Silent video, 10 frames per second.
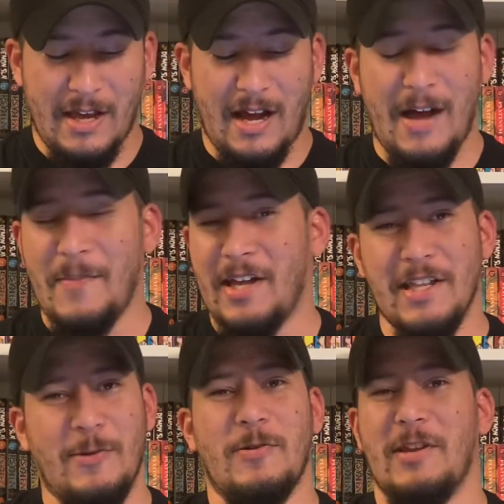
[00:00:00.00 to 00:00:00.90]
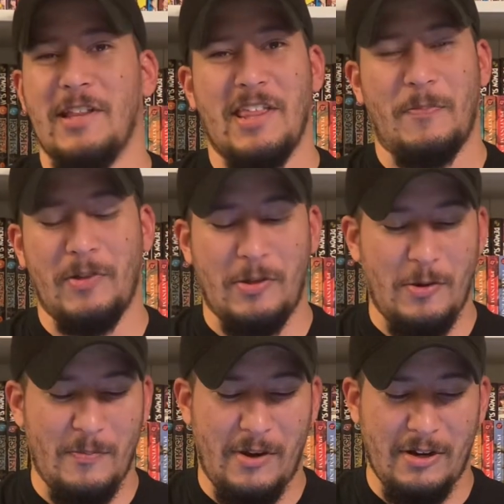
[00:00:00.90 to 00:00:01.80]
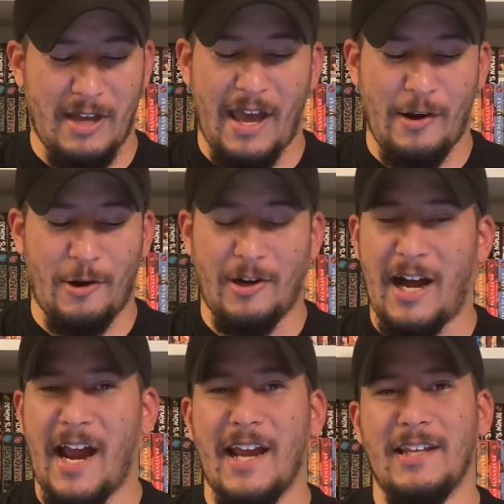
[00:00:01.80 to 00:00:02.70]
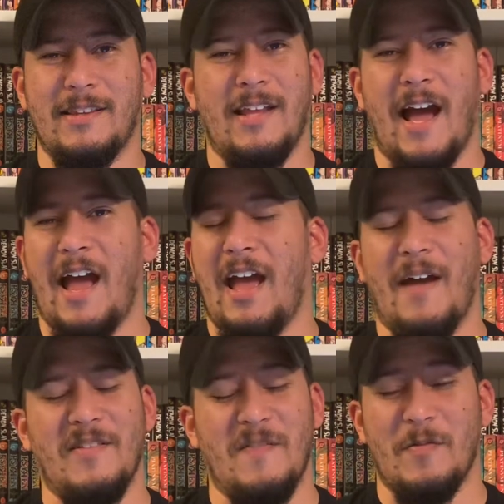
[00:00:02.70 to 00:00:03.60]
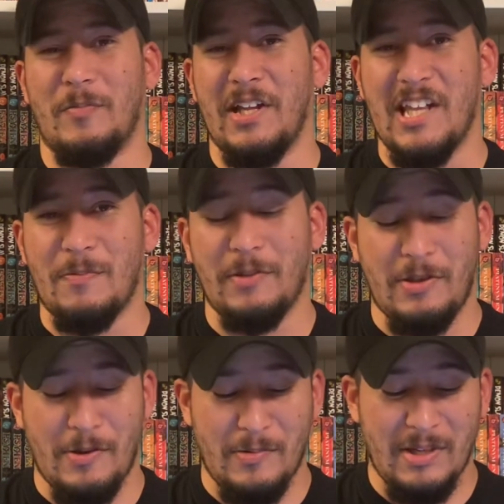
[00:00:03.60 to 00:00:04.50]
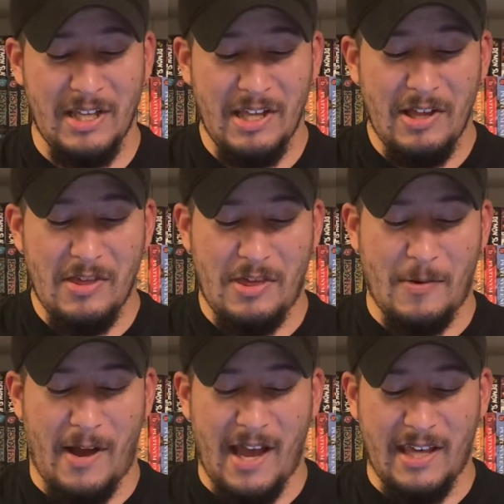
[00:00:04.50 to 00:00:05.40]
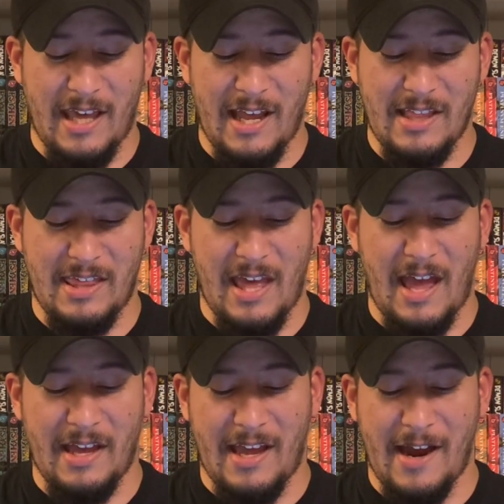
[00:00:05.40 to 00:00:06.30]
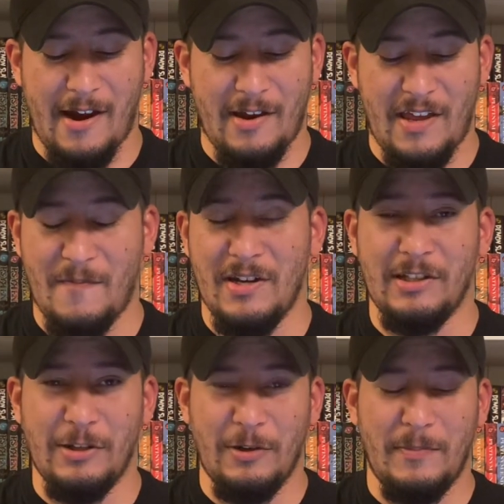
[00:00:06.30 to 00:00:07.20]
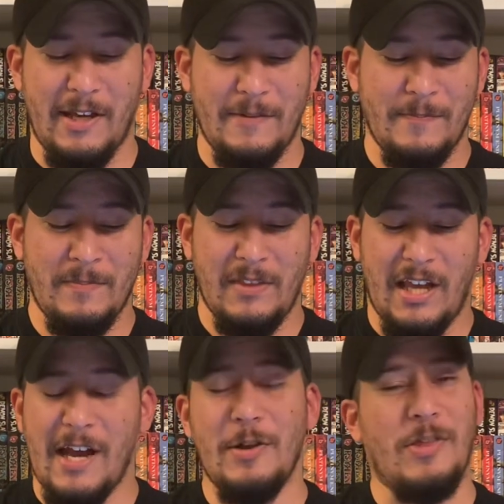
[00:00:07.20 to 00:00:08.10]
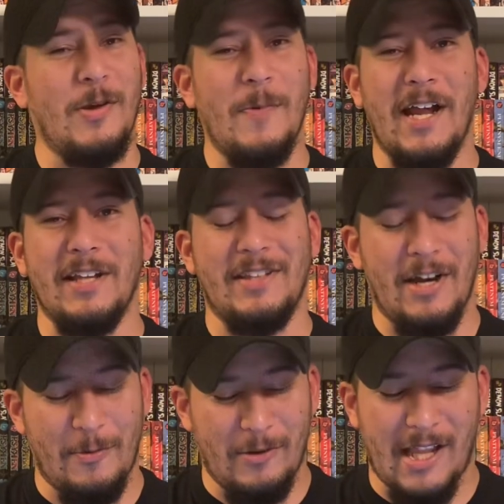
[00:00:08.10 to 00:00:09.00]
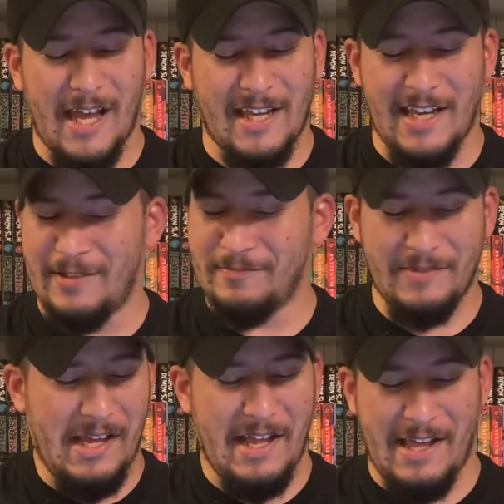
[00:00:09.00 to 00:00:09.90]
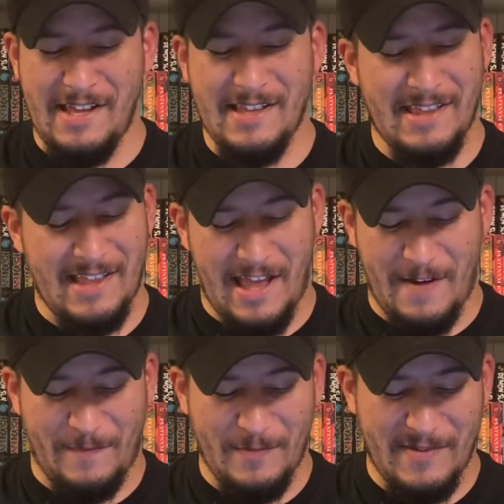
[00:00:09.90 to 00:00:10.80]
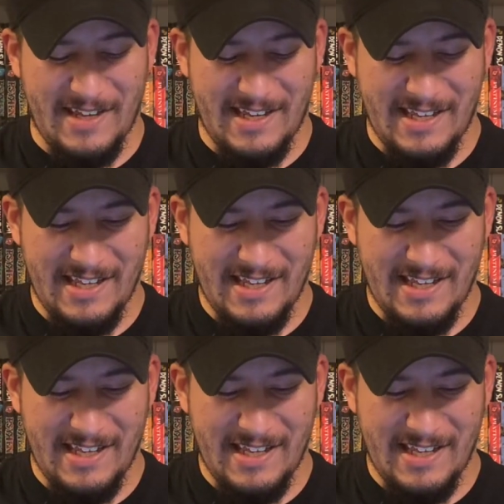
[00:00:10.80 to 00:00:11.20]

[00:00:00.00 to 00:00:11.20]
I'm not interested in Splatoon manga at all. I haven't even played Splatoon, so I can't say I care even a little bit. I know someone out there will like it. It's not for me.